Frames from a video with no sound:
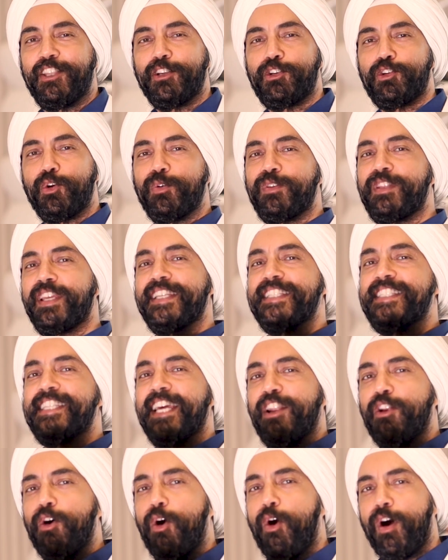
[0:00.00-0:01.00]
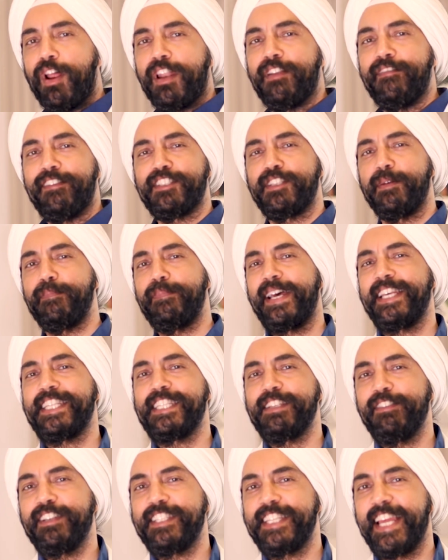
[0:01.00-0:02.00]
The truth is that all of us, the
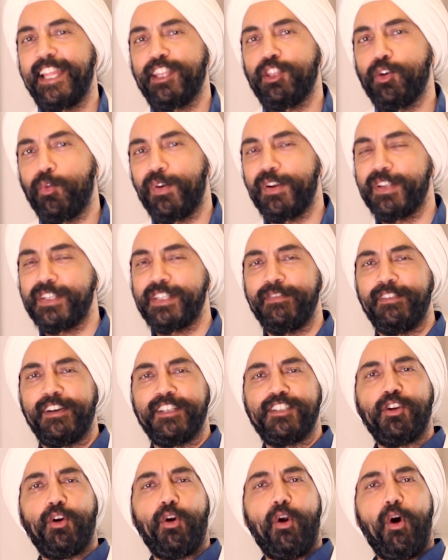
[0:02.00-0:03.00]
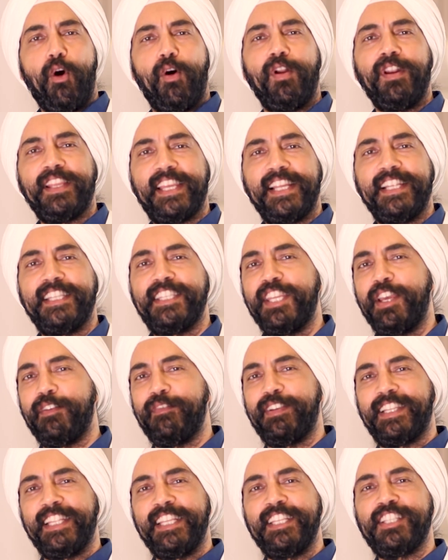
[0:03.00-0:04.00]
best of us and the worst of us, are all guilty
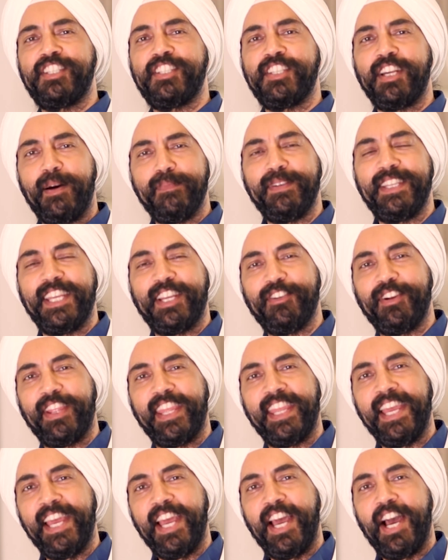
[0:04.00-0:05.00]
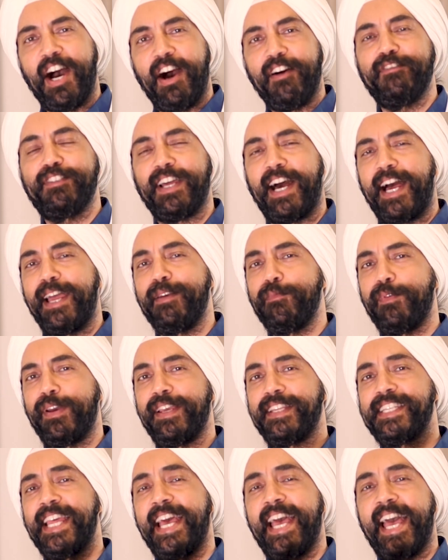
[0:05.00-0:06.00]
of at least some degree of time
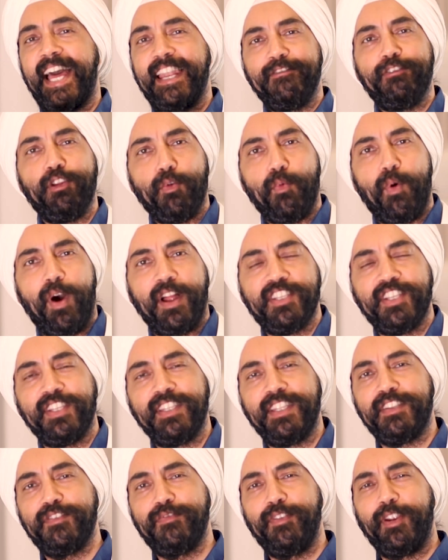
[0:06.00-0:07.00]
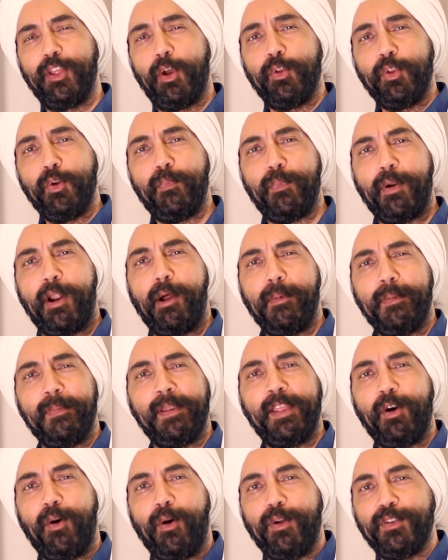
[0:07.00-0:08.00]
waste. And if you're watching this video, you
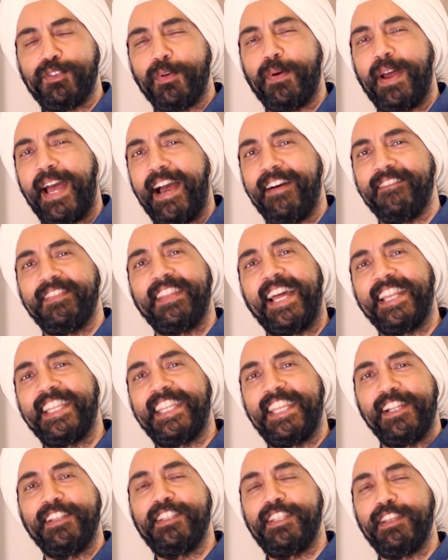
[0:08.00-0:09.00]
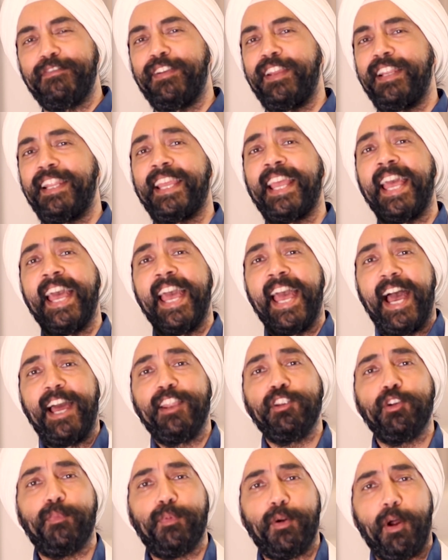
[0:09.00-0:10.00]
probably also have that guilty feeling,
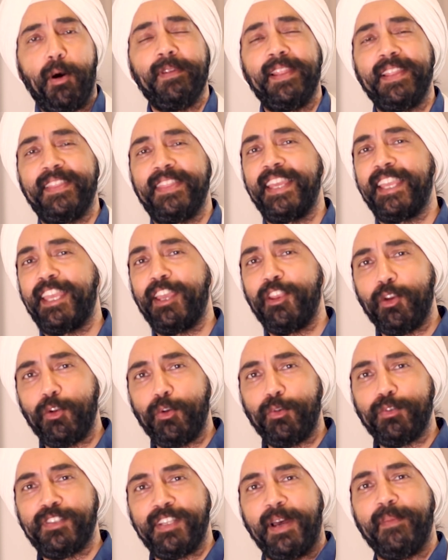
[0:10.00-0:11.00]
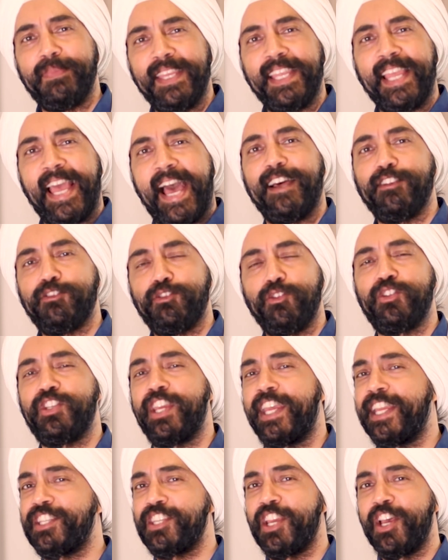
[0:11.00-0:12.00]
and you're probably thinking, you know, something has to
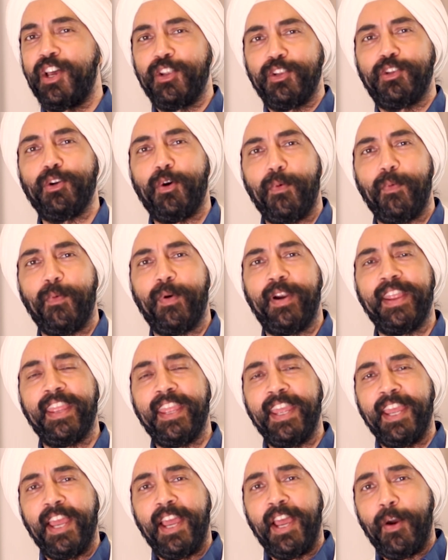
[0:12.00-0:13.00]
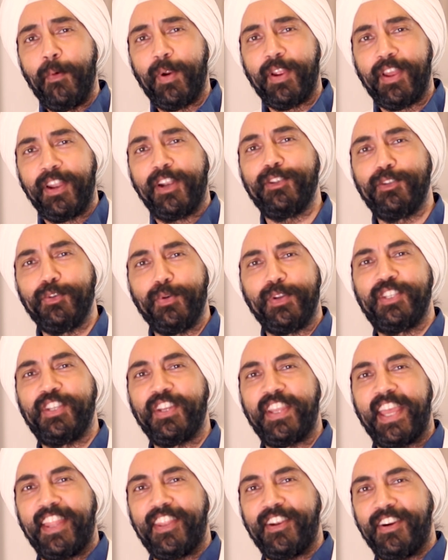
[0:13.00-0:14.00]
change. Don't worry. We're going to do it
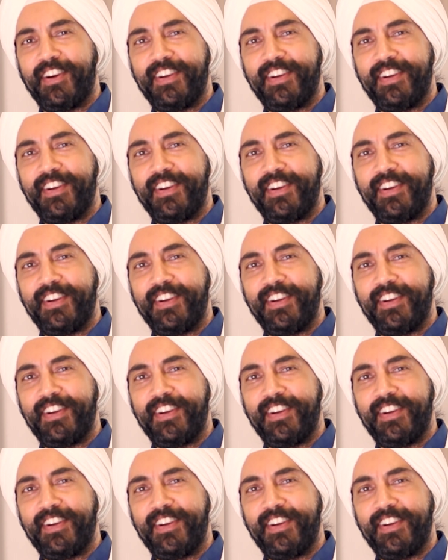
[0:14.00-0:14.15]
together.